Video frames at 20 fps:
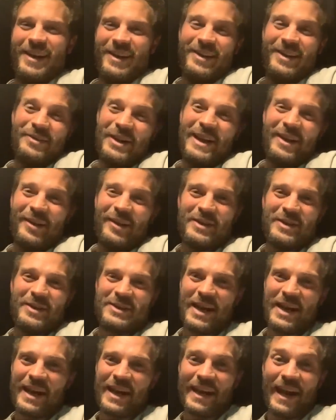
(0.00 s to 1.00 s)
I really love this
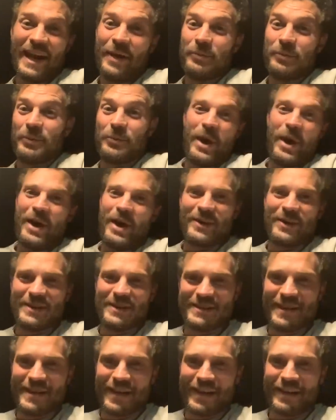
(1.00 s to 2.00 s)
jacket. I would wear
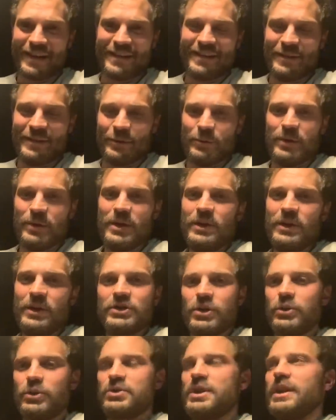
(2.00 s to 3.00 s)
this jacket, you know,
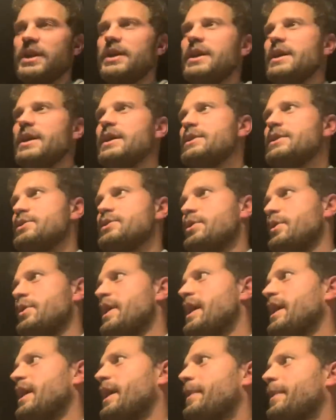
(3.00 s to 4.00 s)
socially. So
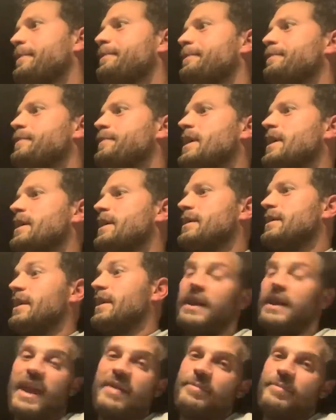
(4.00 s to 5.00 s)
they, um,
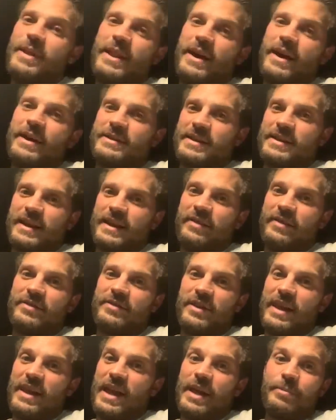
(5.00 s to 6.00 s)
they gave me that as a gift
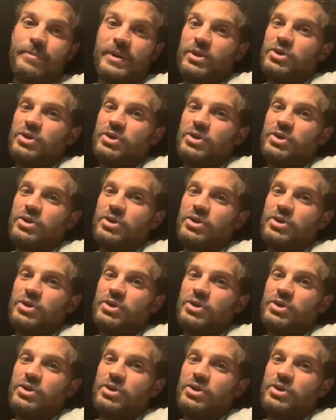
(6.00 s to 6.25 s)
at the end. But